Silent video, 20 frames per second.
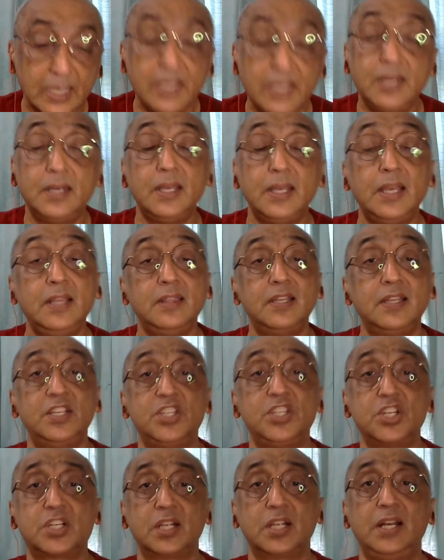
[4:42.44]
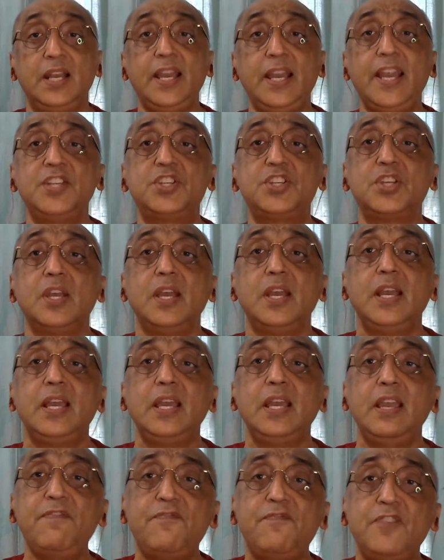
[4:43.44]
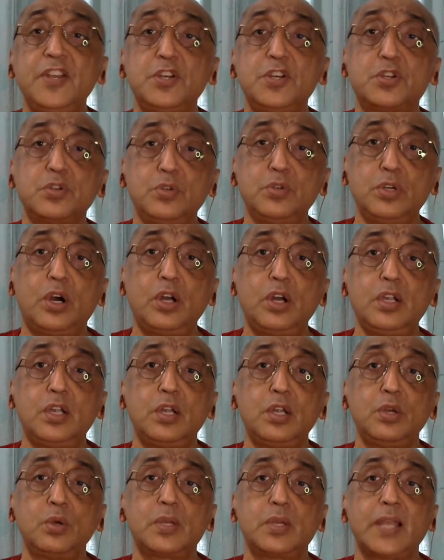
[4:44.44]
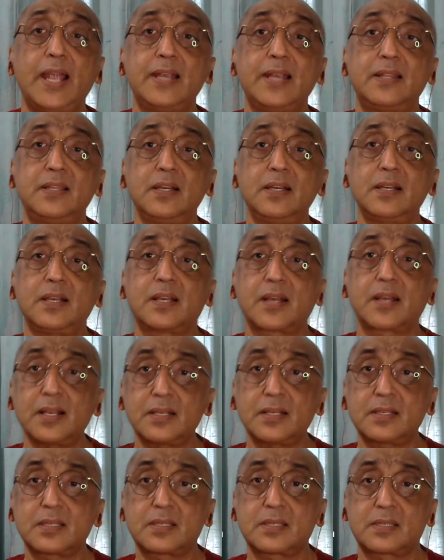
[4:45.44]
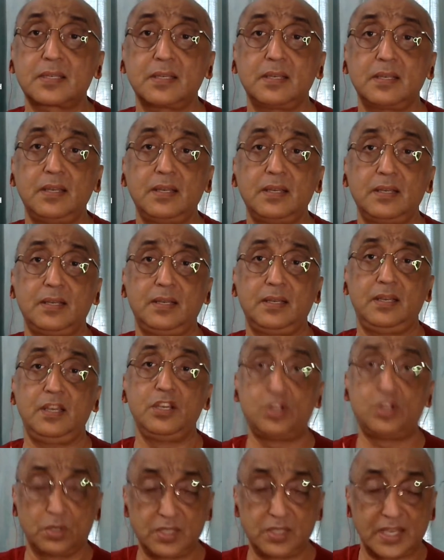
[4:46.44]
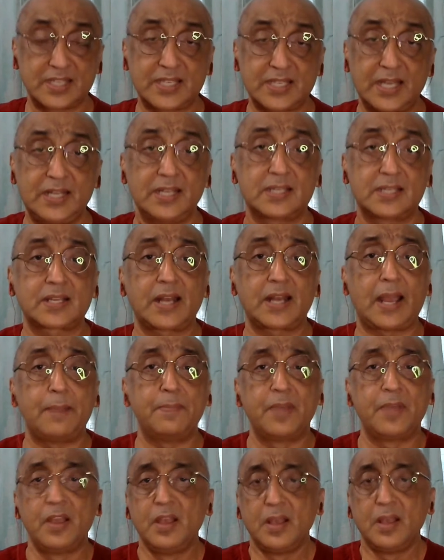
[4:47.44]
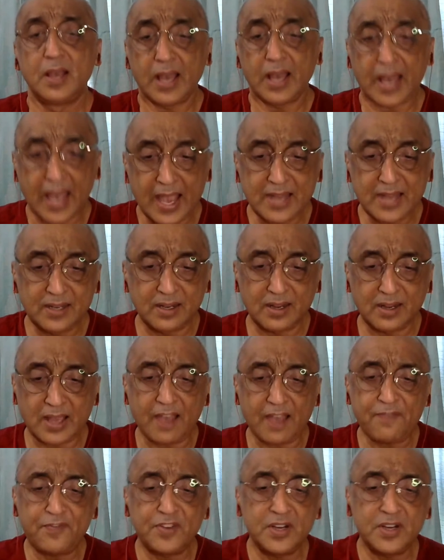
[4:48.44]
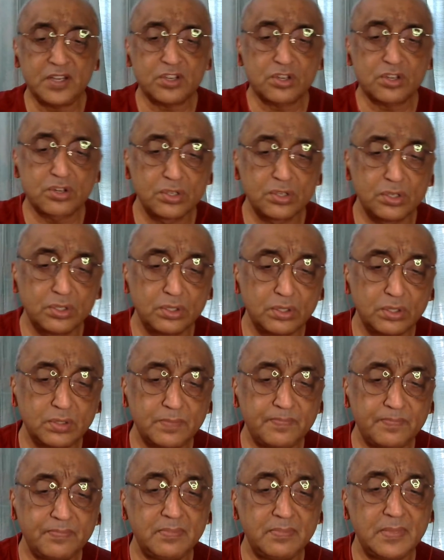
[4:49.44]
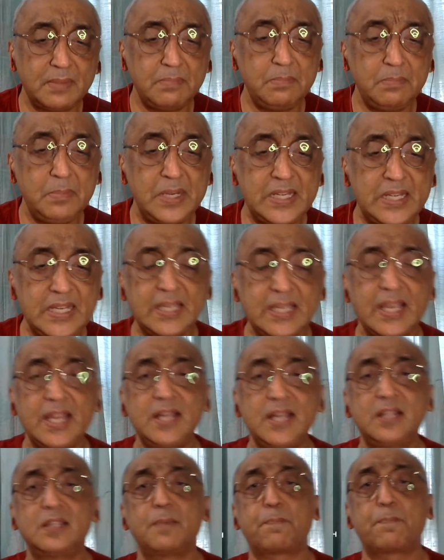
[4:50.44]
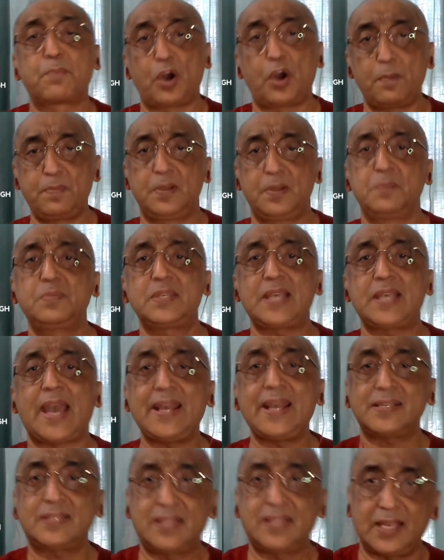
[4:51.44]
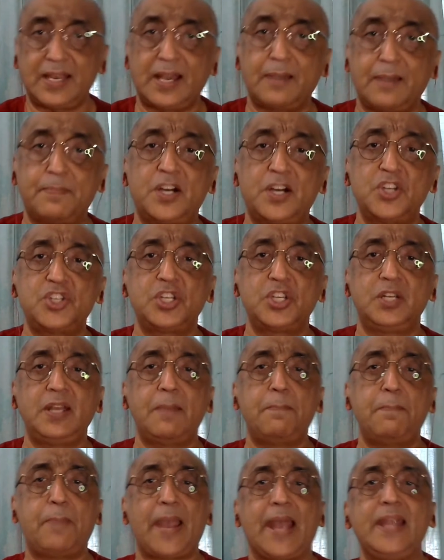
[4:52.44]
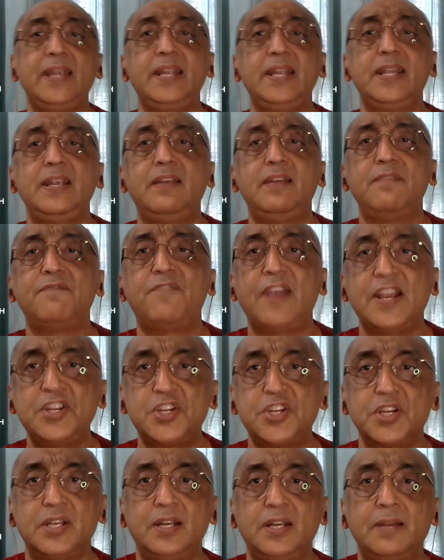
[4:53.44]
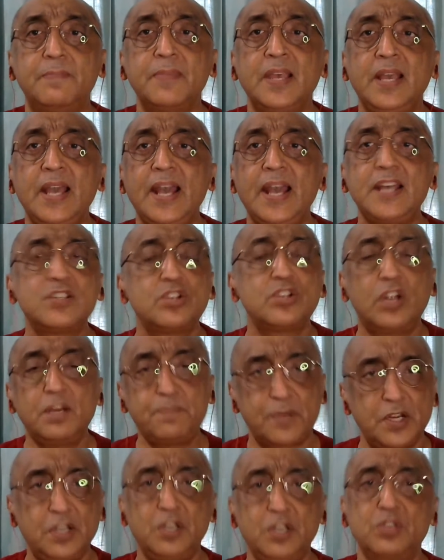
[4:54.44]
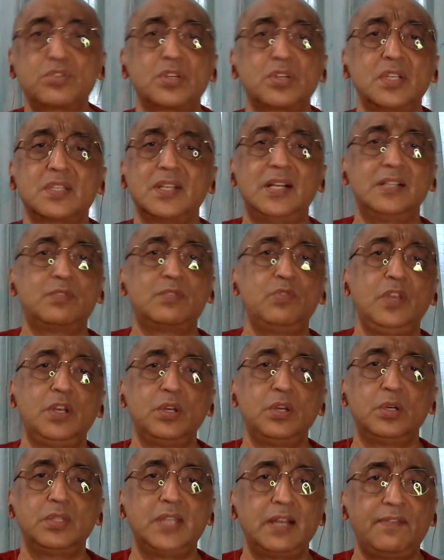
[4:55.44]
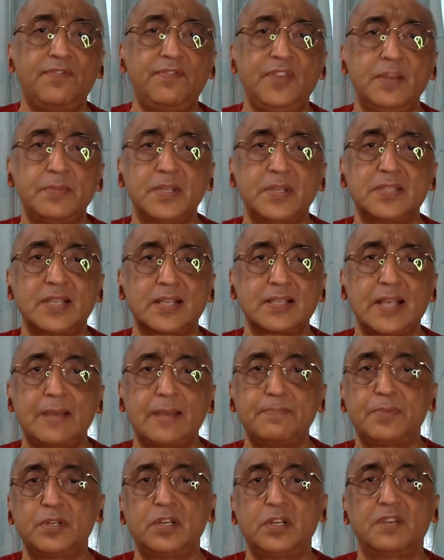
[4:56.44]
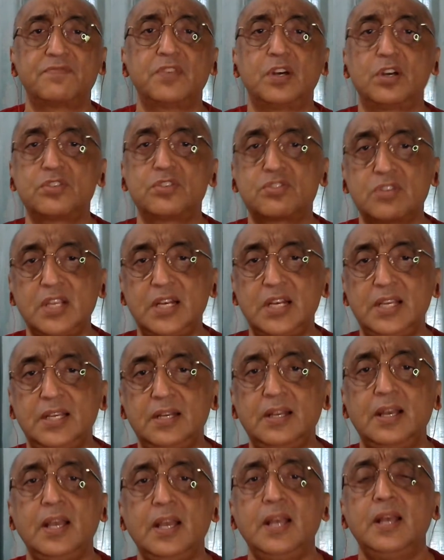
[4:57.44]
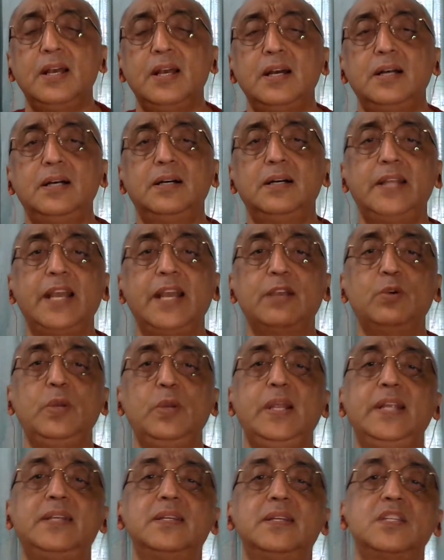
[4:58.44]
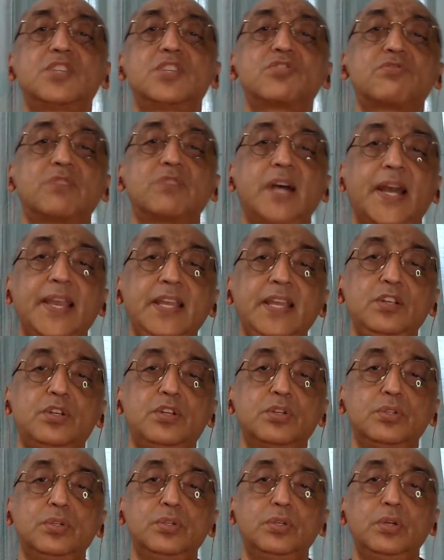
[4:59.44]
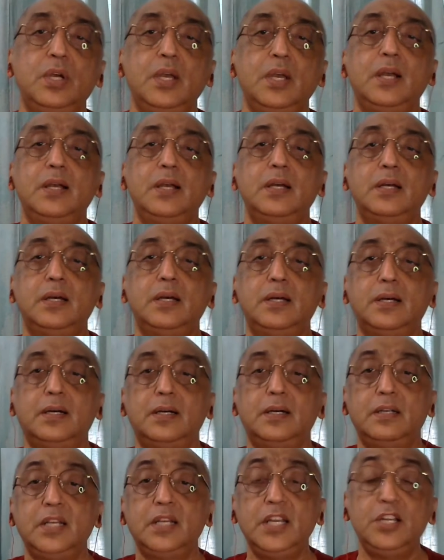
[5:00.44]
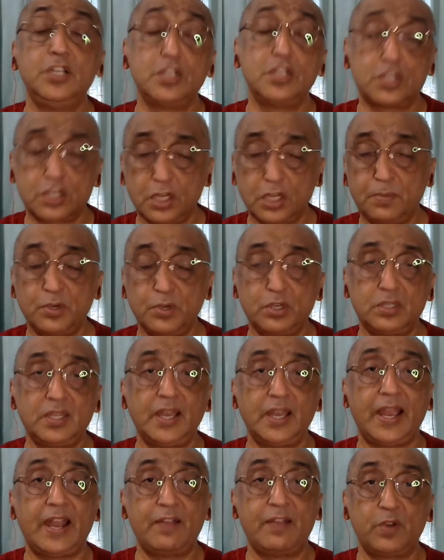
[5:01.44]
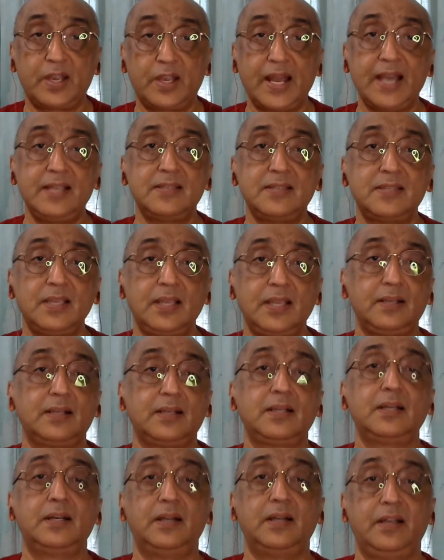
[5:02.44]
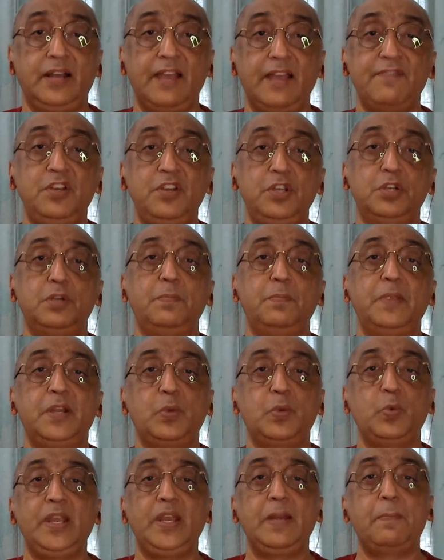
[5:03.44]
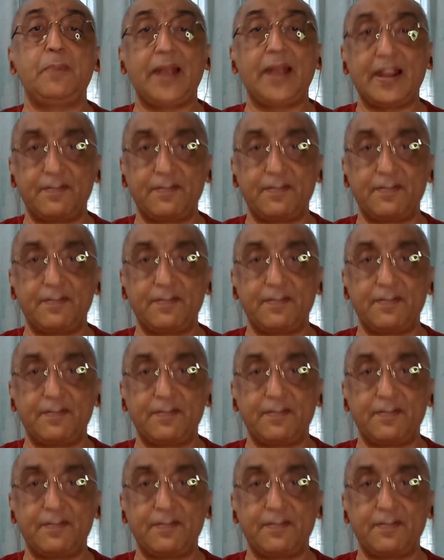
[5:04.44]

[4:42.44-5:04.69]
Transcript: in the digital age, if we do not look at the crux issues as I described. And efforts to mitigate the problems as they emerge in a band-aid fashion has not produced results. We know that famous example of the Australian regulators trying to redistribute the advertising revenue between